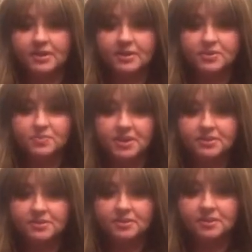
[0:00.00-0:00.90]
it is
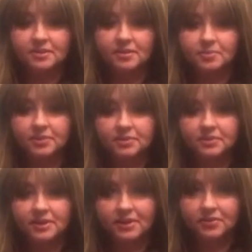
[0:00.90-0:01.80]
based in, I
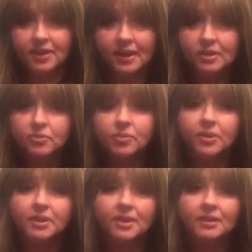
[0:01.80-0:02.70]
believe,
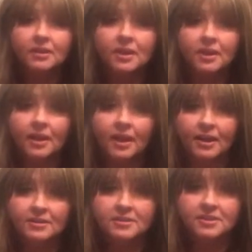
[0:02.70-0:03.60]
California,
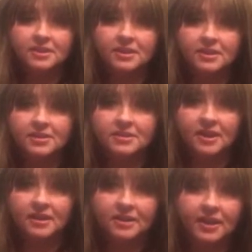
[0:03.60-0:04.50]
and it is
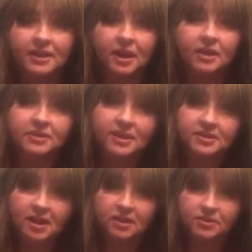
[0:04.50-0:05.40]
kind of like an
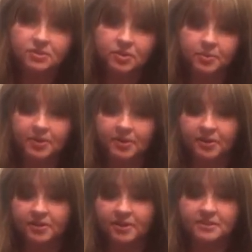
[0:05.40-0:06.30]
online dollar store, but there
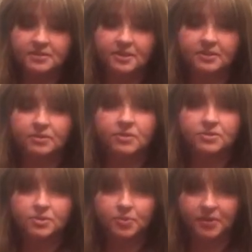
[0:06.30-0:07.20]
are things that are
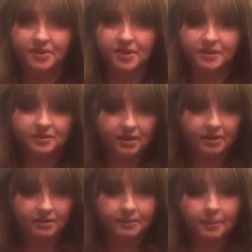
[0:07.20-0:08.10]
also more than a
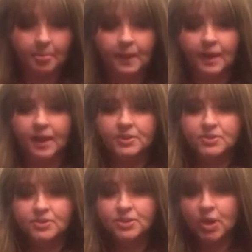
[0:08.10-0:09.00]
dollar.
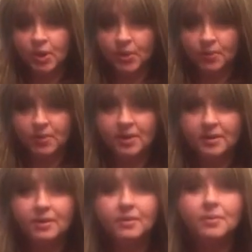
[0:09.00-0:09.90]
So,
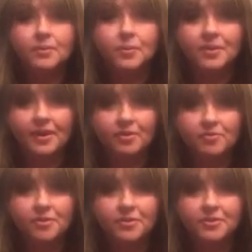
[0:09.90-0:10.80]
without
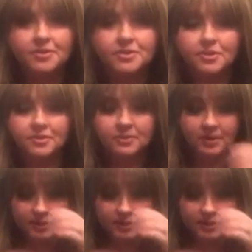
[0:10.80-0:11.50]
further ado,